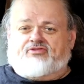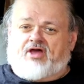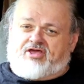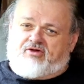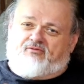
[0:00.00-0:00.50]

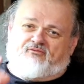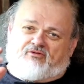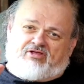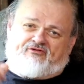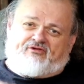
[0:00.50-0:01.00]
Thank you
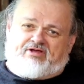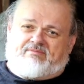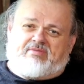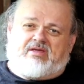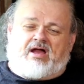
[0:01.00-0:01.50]
for listening.
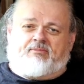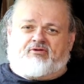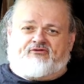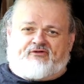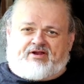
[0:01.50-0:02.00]
I
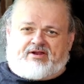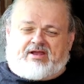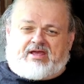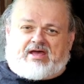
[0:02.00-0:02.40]
appreciate it.